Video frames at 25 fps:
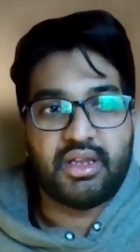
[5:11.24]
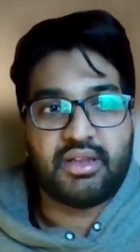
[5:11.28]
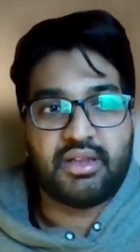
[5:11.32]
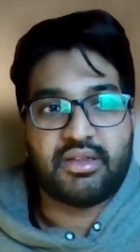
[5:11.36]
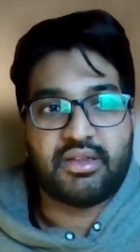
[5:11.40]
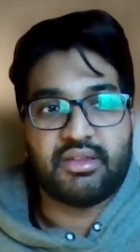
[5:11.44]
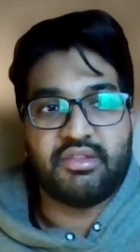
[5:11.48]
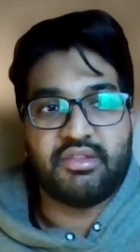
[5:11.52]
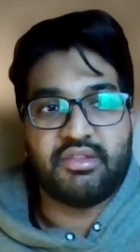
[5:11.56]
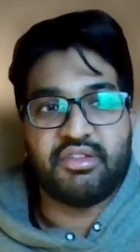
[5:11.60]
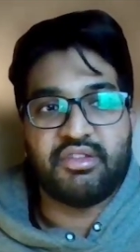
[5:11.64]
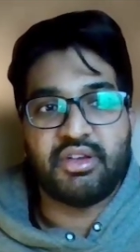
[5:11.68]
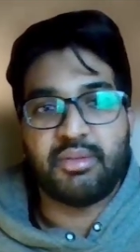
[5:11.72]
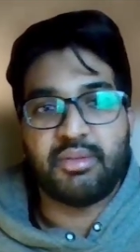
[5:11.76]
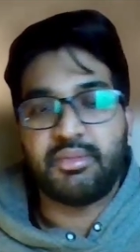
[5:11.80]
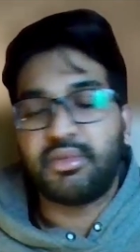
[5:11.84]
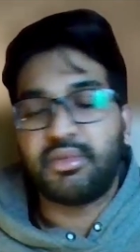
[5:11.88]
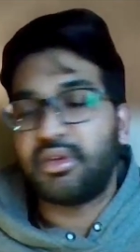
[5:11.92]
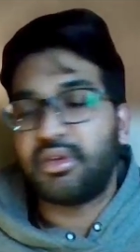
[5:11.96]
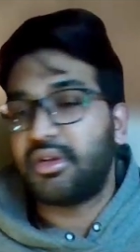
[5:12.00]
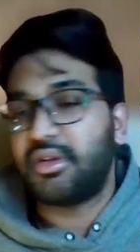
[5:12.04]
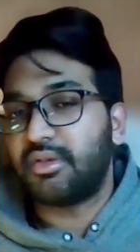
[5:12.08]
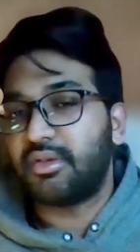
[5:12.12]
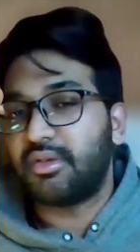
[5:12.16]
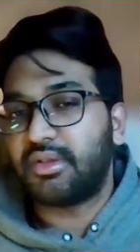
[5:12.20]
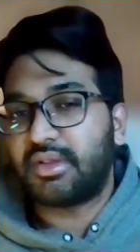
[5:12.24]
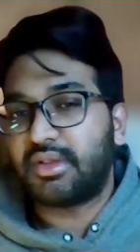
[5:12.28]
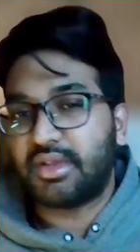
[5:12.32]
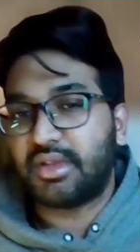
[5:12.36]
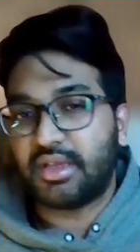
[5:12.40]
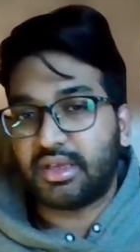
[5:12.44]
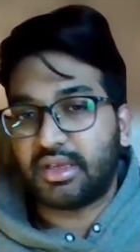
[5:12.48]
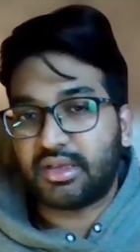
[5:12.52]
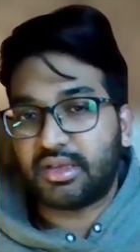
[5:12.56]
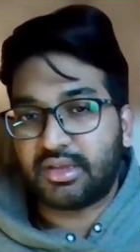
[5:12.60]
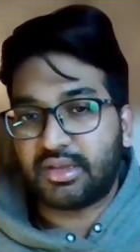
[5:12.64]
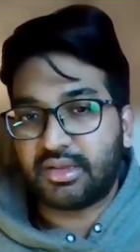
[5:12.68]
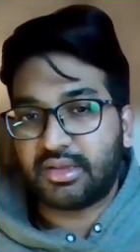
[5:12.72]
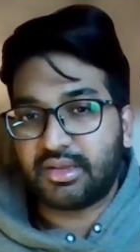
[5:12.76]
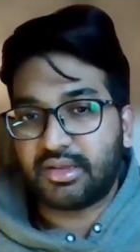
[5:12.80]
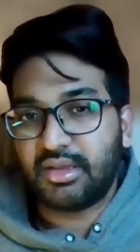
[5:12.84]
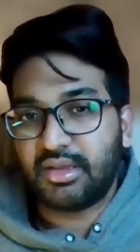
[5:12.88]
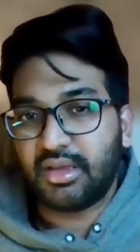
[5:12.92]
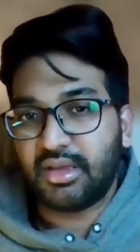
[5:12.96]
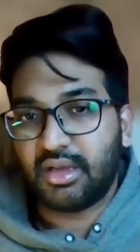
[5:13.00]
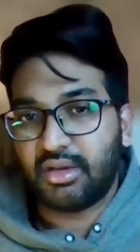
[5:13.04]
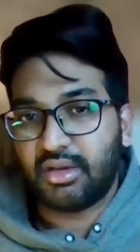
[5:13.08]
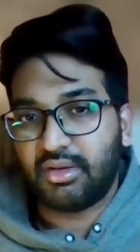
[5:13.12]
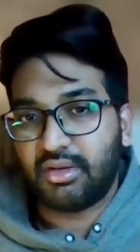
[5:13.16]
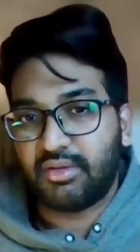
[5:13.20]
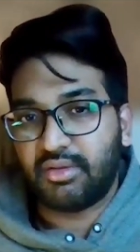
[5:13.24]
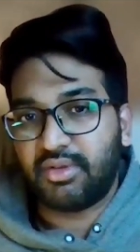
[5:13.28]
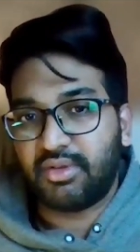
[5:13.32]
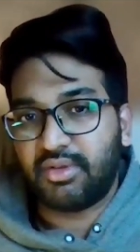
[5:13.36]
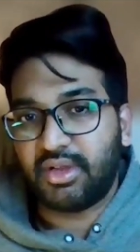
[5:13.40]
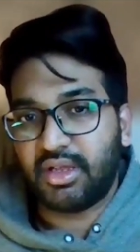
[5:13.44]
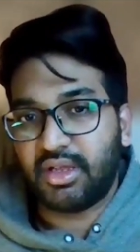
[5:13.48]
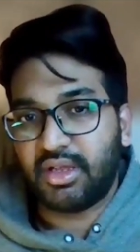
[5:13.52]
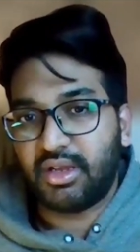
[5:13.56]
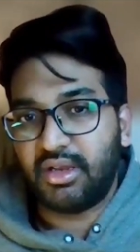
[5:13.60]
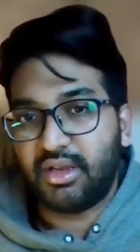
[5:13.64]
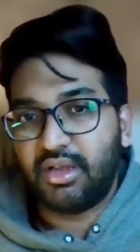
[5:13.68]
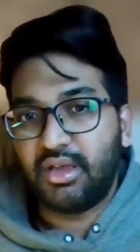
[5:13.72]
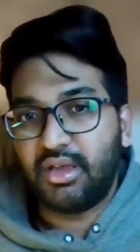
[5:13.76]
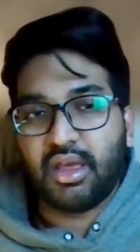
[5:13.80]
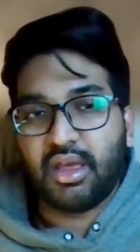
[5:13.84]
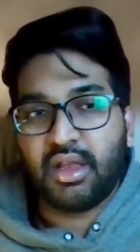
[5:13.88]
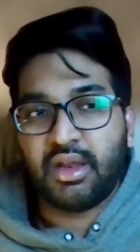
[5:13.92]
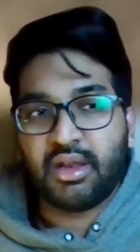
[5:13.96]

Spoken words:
it's jumped to 6 out of 10.